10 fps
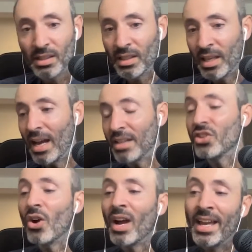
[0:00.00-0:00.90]
Yeah, you
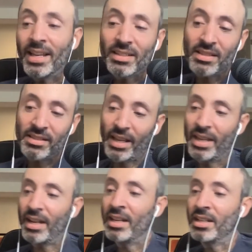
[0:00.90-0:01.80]
know, I hate to say
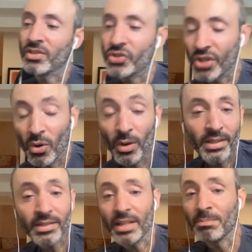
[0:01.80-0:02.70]
it, and it's so
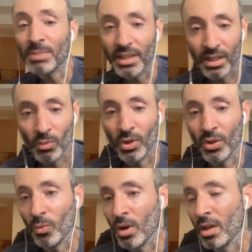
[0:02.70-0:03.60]
estate planning
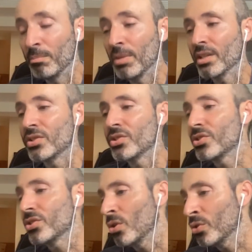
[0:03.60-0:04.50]
101, but it's
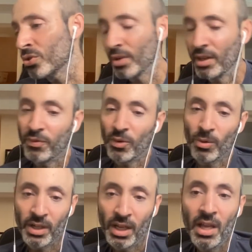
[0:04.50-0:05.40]
so
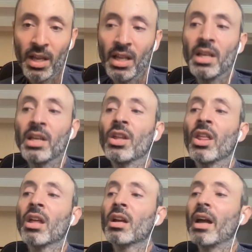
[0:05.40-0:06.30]
straightforward.
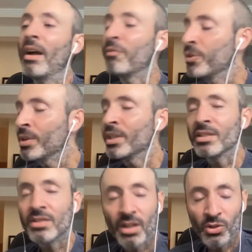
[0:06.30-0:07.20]
Everyone needs
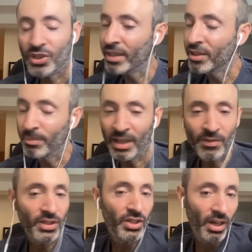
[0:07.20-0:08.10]
to go check their
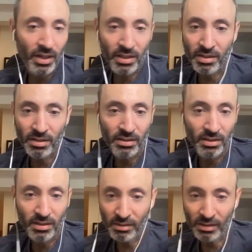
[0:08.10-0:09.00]
beneficiaries
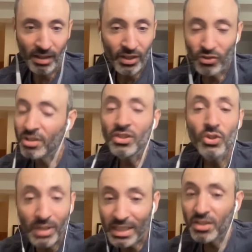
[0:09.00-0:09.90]
you just you
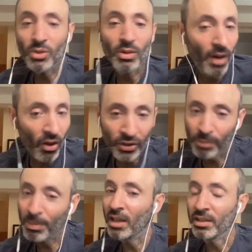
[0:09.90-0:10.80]
need to of all your
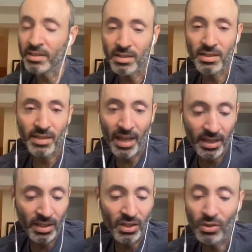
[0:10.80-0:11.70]
policies,
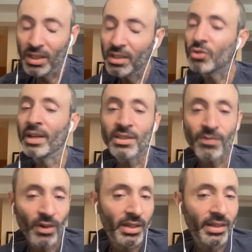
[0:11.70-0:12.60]
and you need
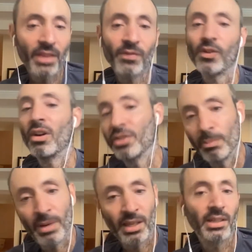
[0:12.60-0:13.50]
transfer on death for all your
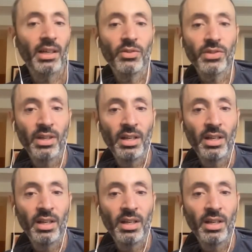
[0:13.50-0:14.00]
bank accounts.